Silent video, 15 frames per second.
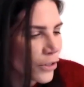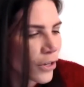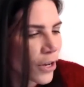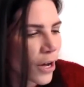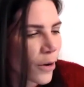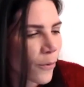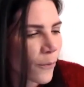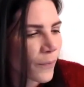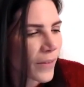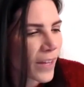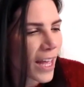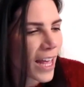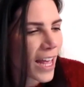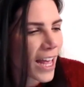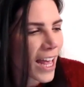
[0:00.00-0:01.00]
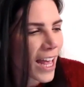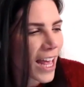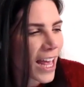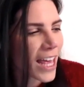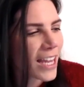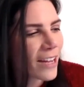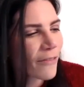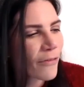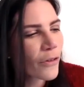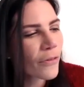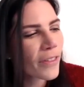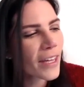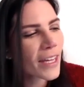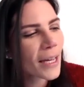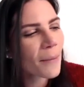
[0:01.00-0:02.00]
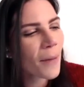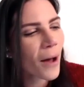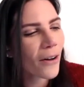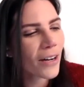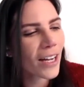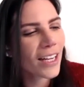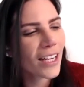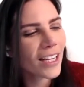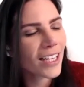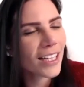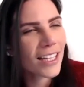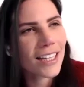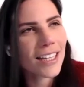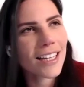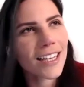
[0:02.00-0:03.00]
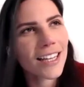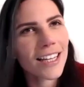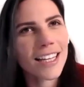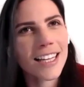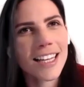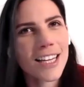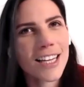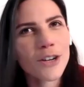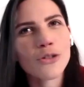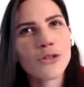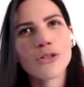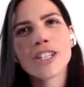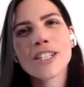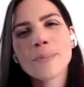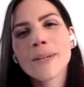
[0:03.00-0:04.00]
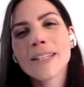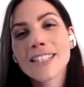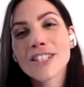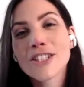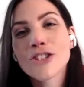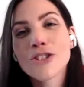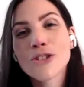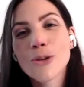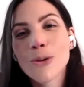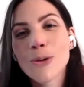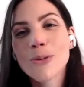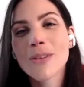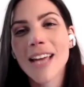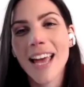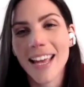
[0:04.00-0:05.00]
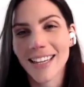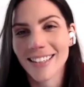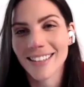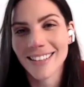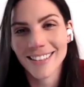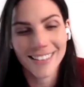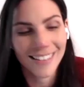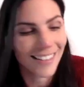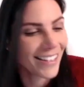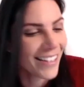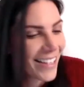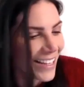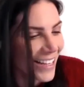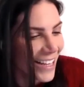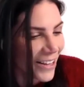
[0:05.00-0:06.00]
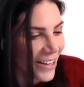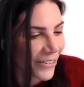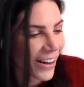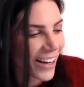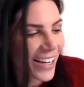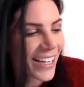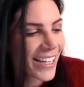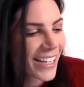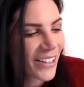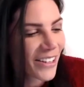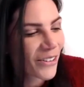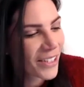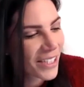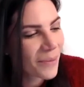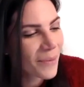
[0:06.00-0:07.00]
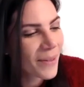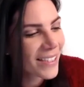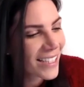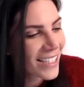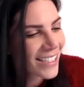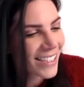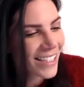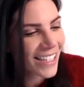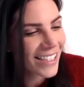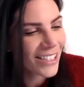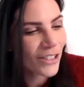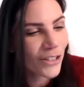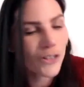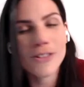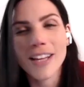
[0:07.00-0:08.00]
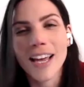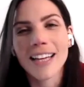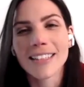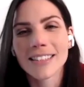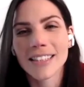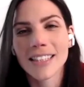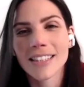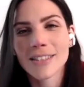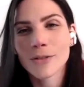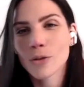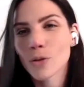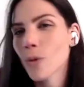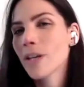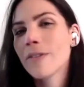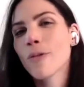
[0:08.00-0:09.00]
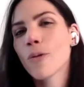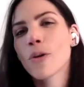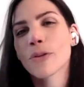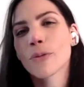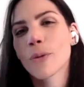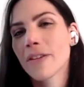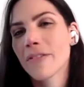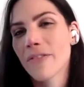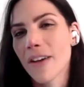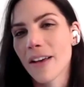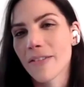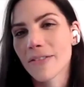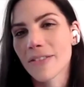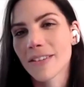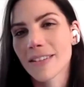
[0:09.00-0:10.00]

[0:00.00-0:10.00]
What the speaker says: you know? And if you think about it, Christmas is 2 days, right? Christmas is it's 2 days. It's 24th, 25th.